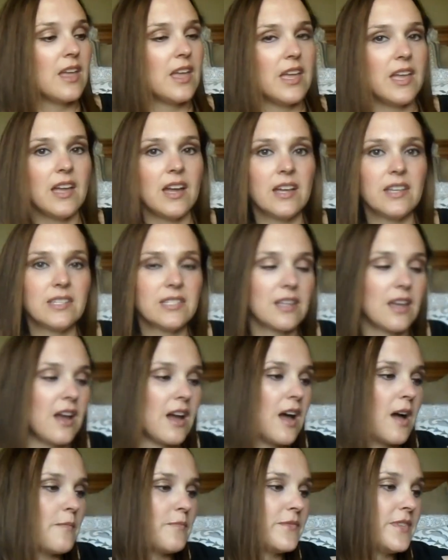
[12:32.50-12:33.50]
And
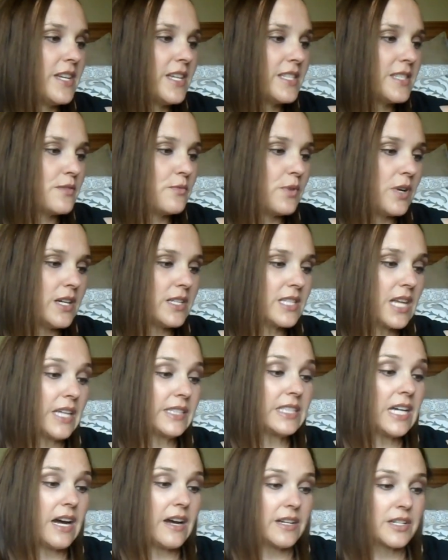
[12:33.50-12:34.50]
um, this was
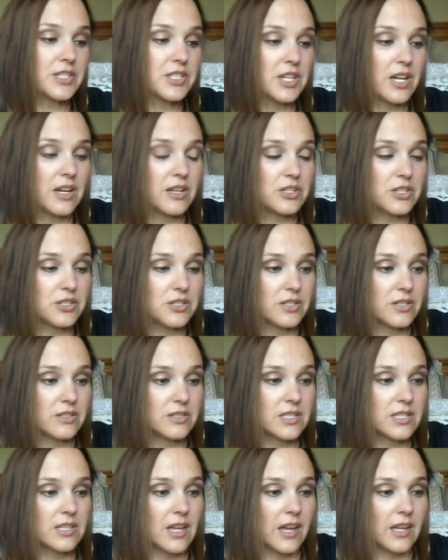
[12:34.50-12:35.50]
at the Oshkosh
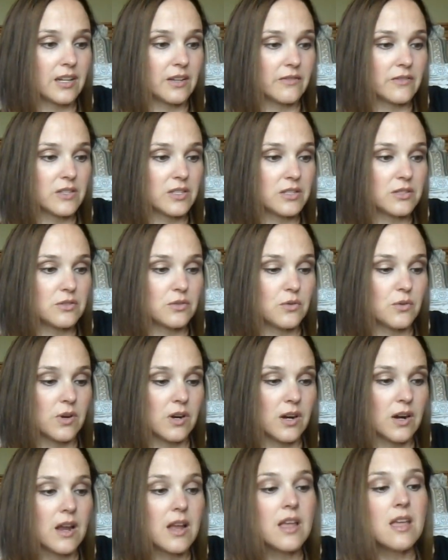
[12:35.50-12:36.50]
side of the
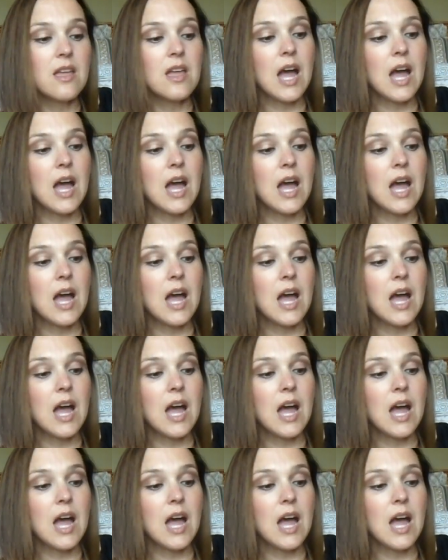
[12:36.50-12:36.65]
store.